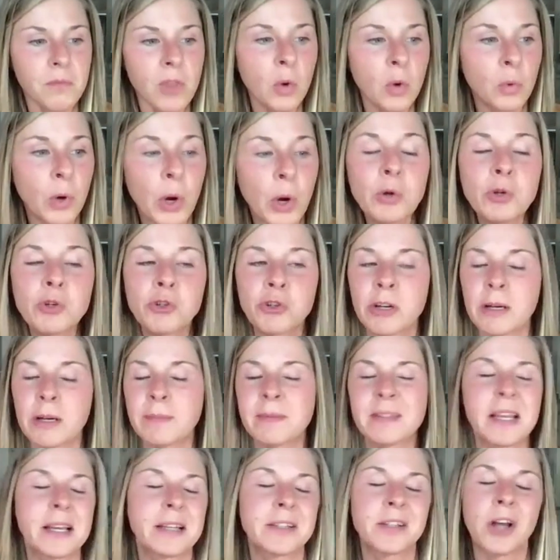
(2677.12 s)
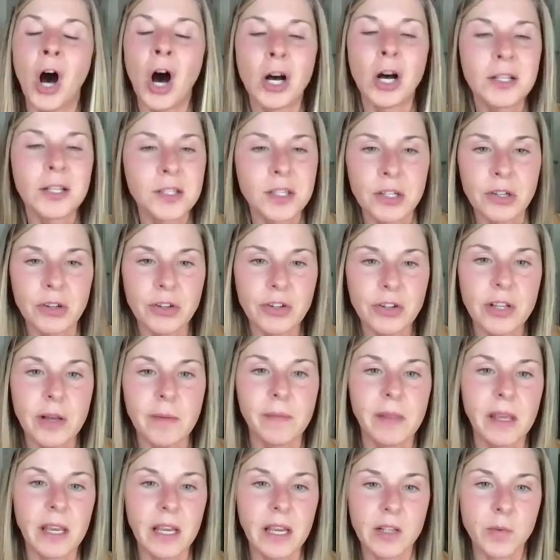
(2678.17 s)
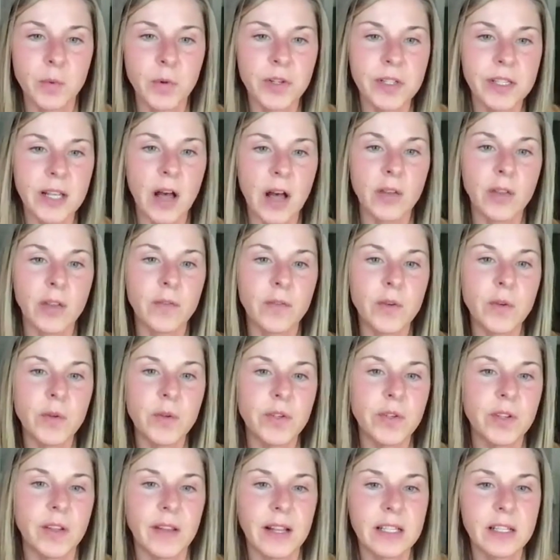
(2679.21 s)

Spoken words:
road trips, like to Austin or something, because we're south of Houston,